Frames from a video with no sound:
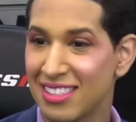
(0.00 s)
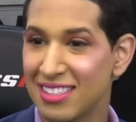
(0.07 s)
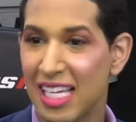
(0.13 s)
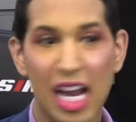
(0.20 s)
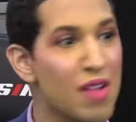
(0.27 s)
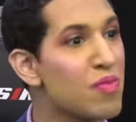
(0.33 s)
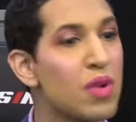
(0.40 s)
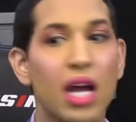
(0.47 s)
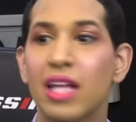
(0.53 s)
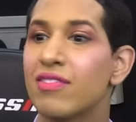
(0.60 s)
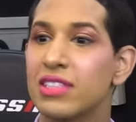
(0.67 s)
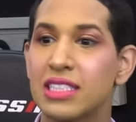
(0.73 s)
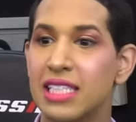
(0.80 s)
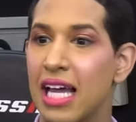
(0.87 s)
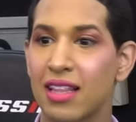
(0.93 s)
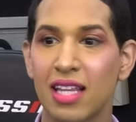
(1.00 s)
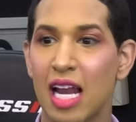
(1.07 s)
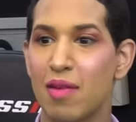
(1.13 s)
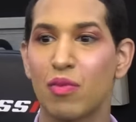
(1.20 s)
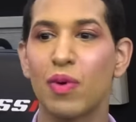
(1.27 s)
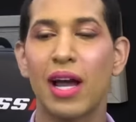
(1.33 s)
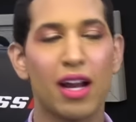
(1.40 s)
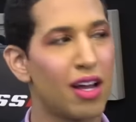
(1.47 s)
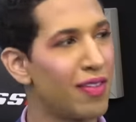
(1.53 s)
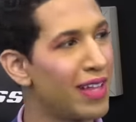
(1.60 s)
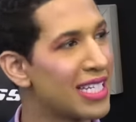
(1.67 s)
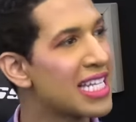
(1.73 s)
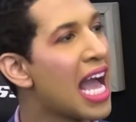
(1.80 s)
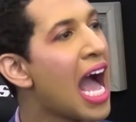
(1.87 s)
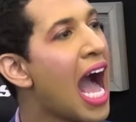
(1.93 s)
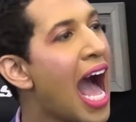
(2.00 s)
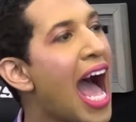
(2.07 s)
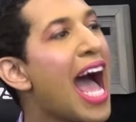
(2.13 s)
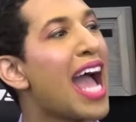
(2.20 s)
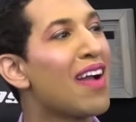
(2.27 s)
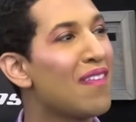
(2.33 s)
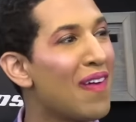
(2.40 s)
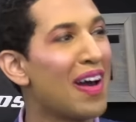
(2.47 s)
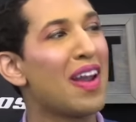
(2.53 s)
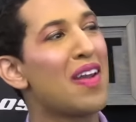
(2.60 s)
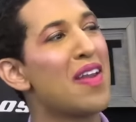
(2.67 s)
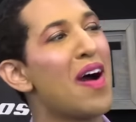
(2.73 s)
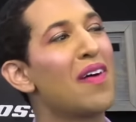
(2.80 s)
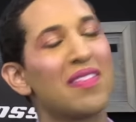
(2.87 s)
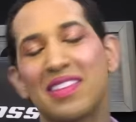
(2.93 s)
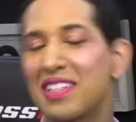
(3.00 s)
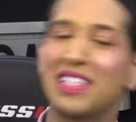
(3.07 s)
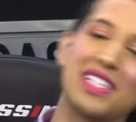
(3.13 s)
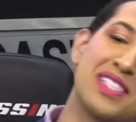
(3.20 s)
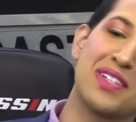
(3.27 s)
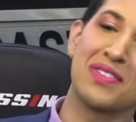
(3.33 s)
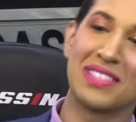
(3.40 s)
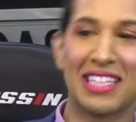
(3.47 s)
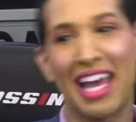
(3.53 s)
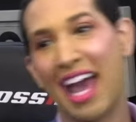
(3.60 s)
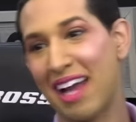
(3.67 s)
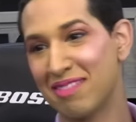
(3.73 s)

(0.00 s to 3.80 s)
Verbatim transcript: and I'm not even saying that I'm right on this. I want to know if the teacher was gay.